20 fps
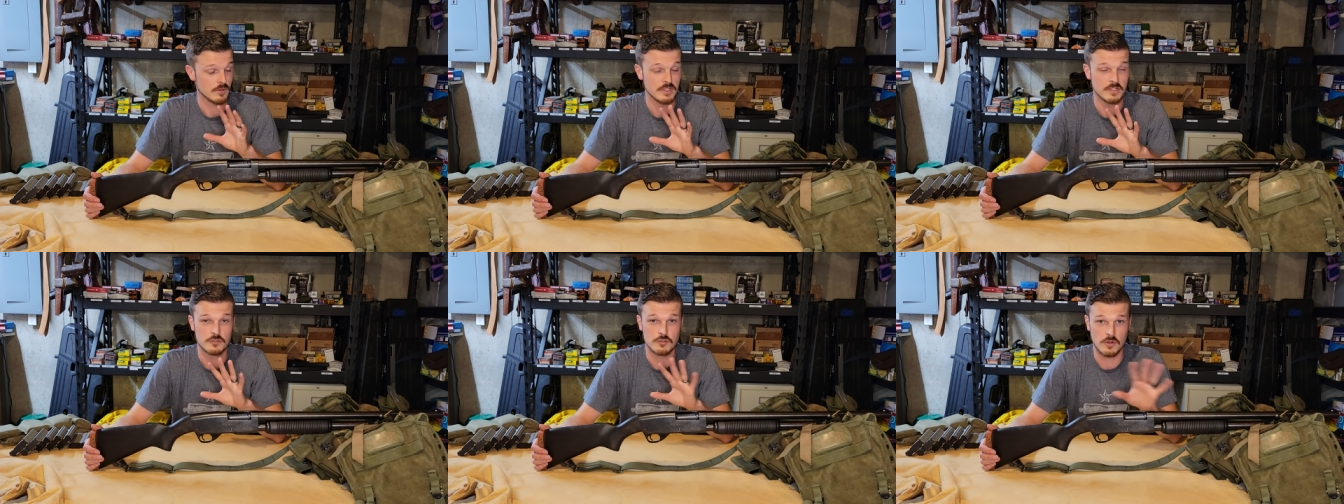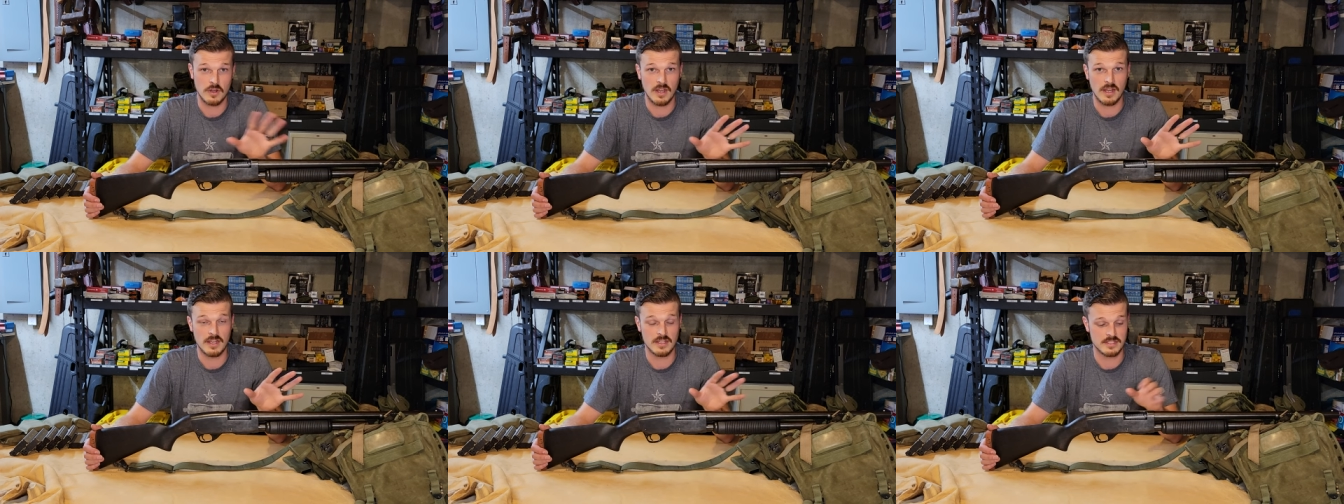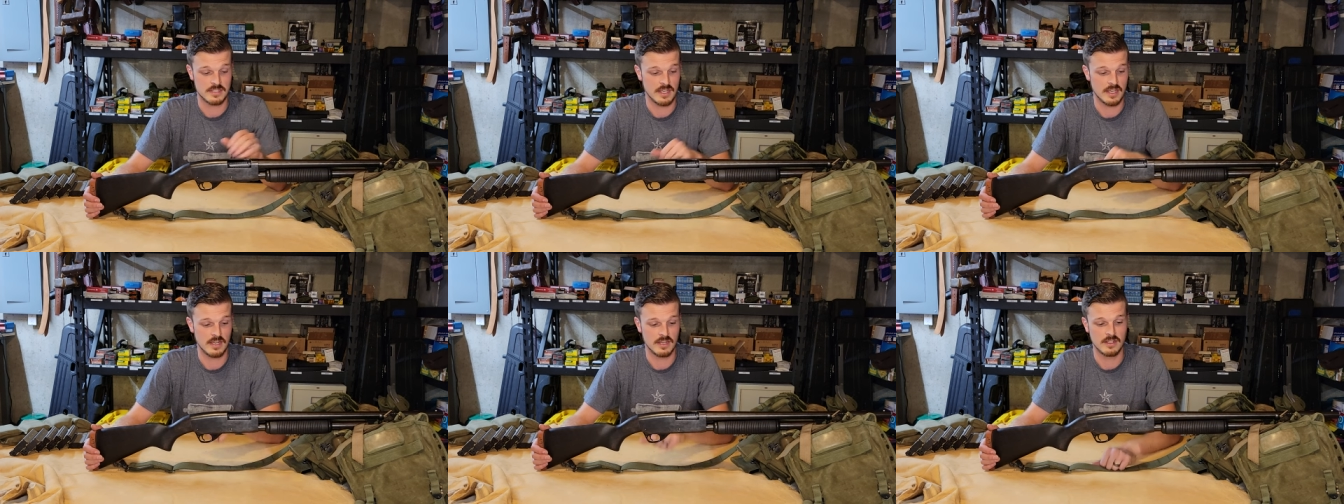
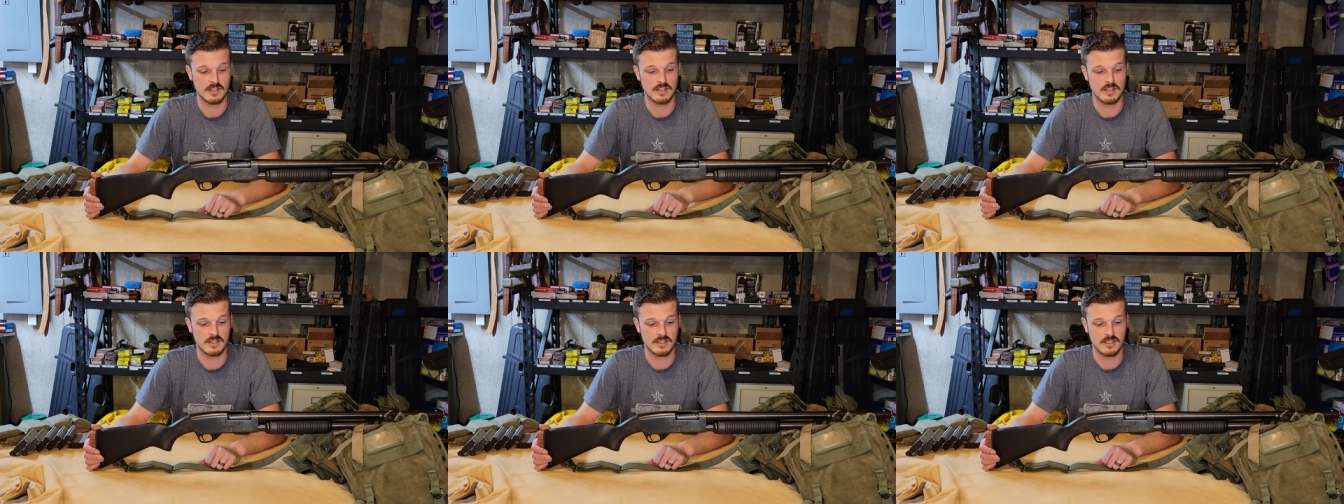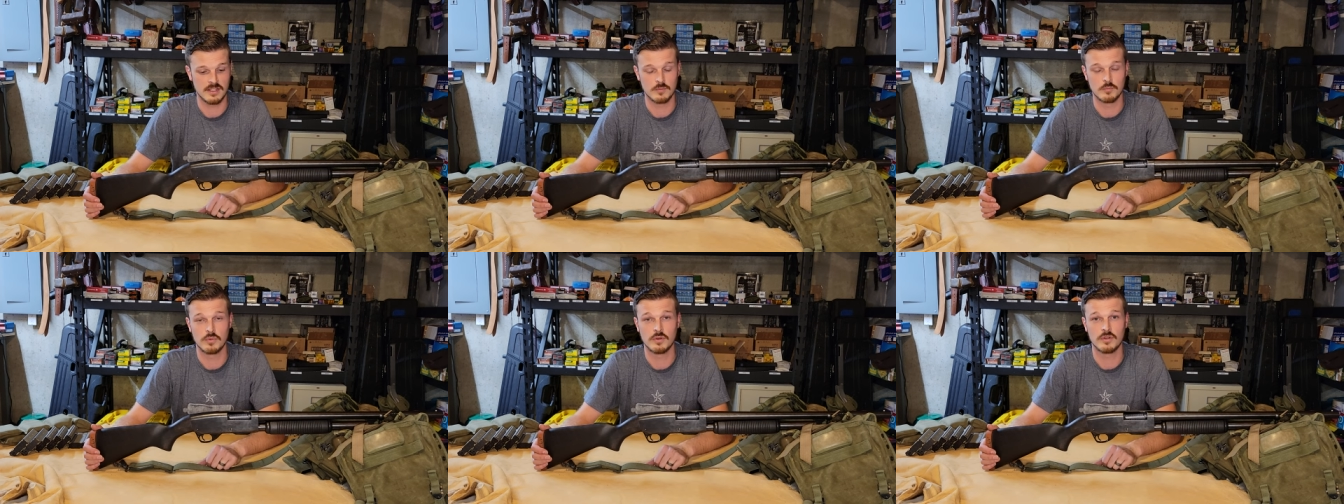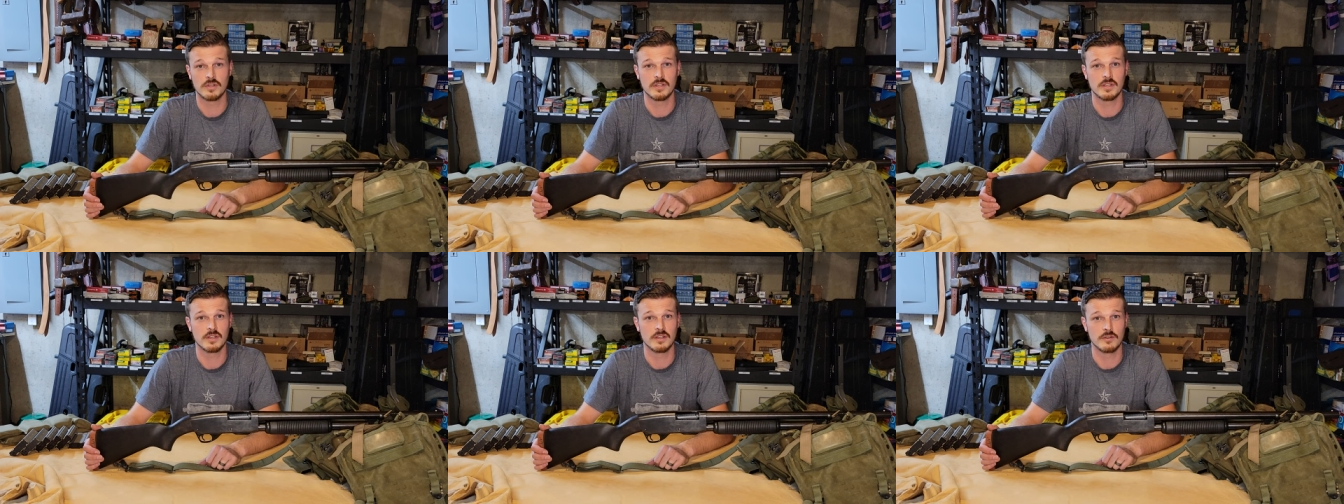tries at it, and then
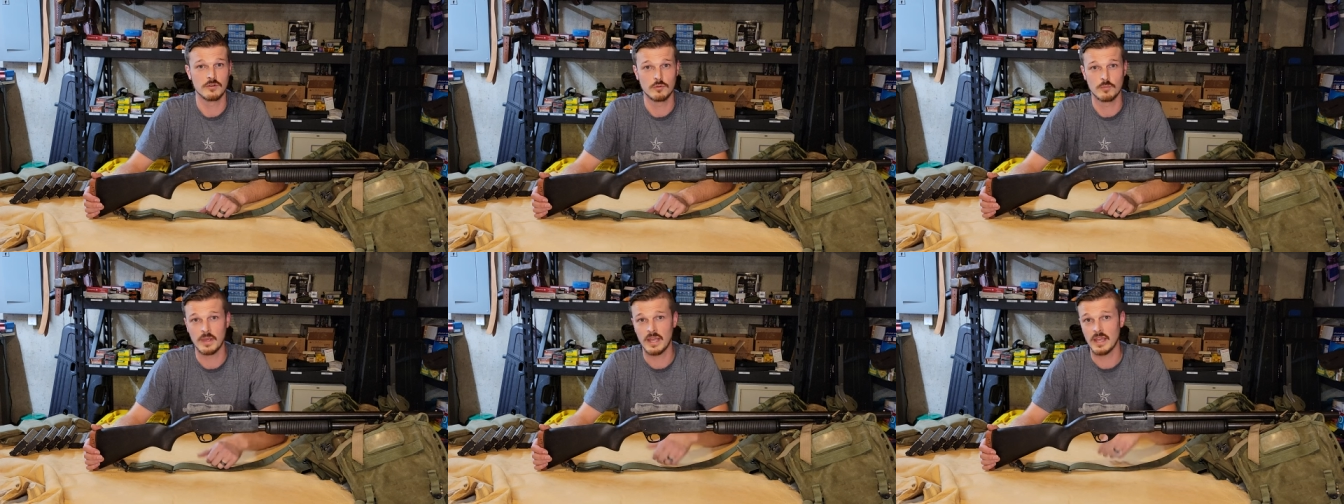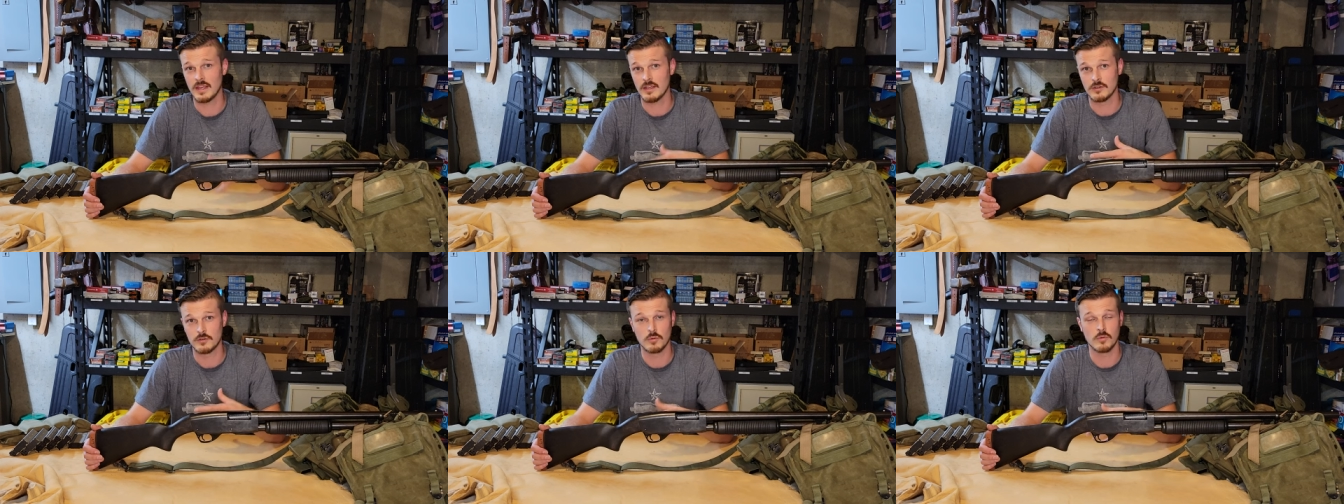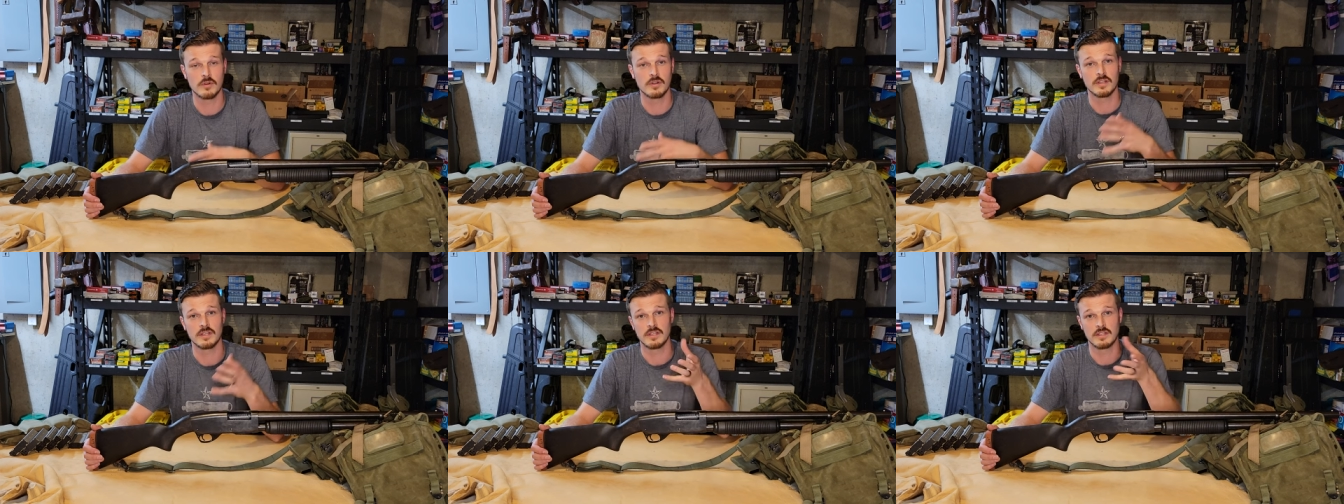putting in a new mag of
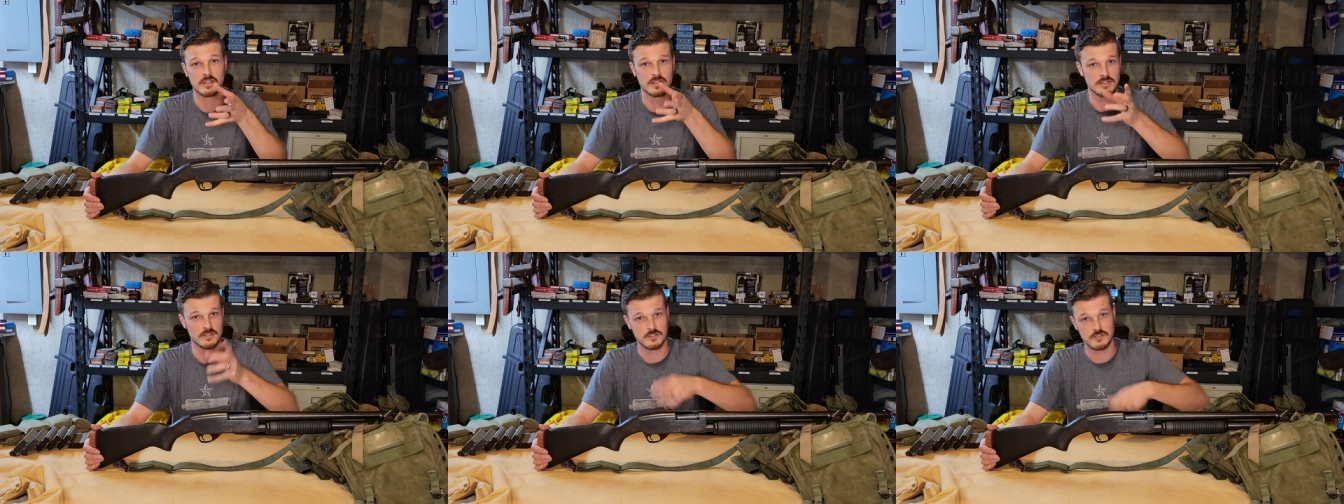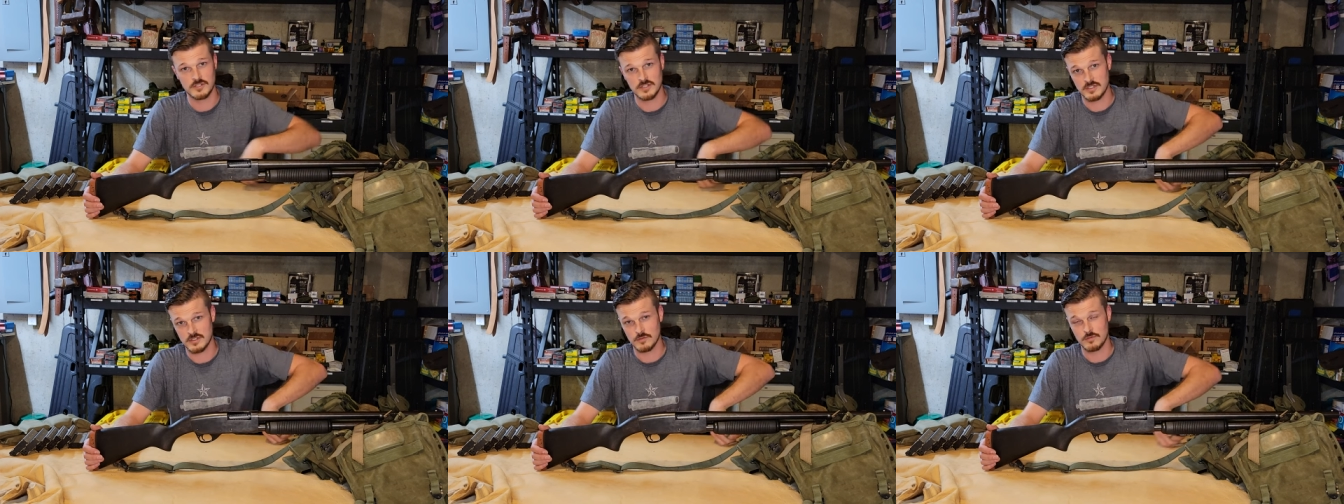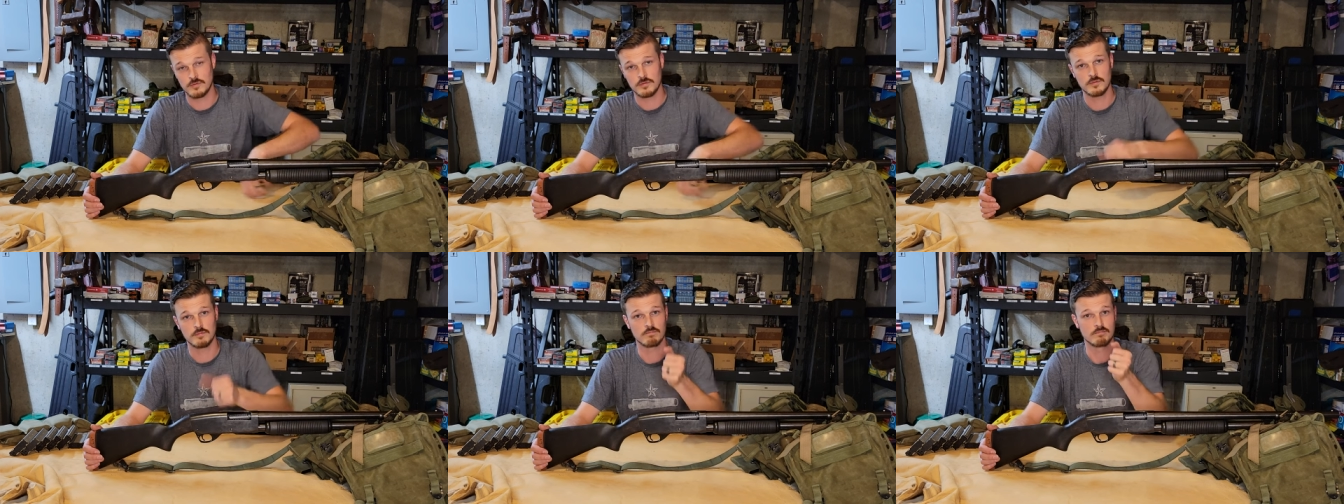20 is just
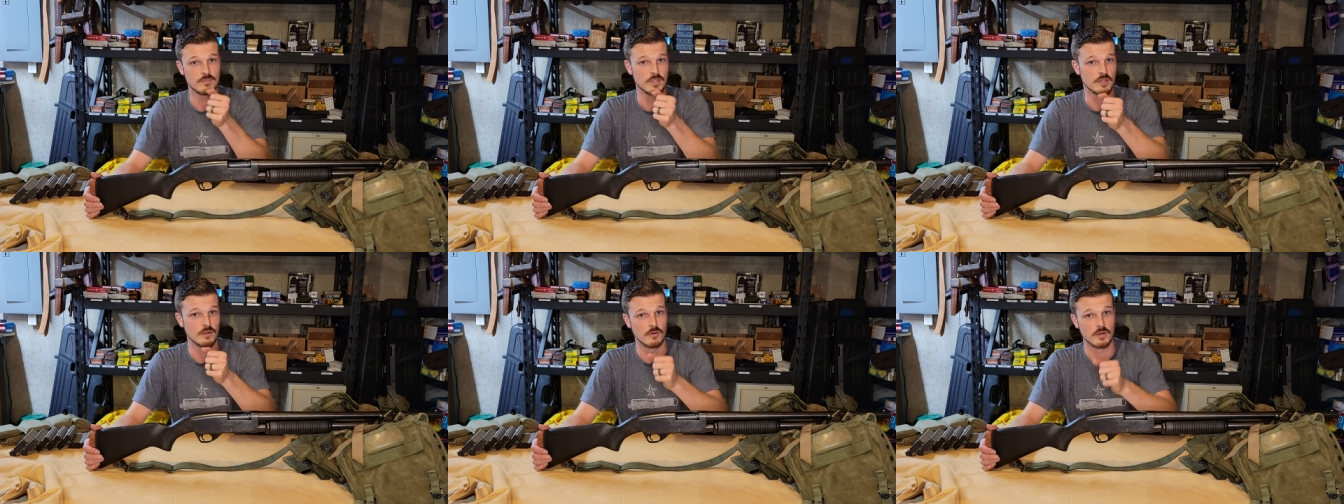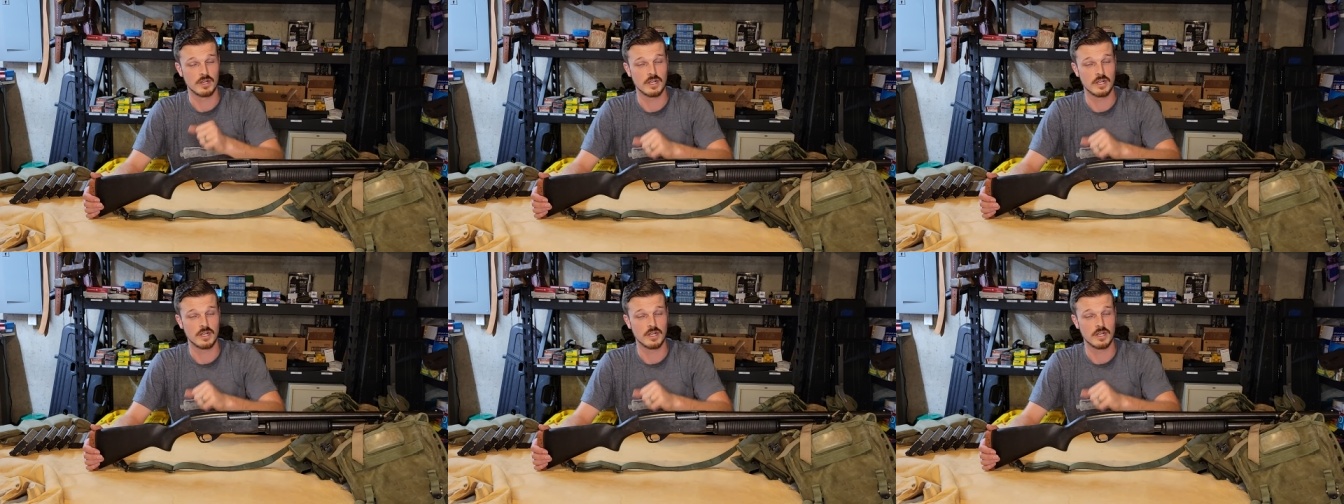a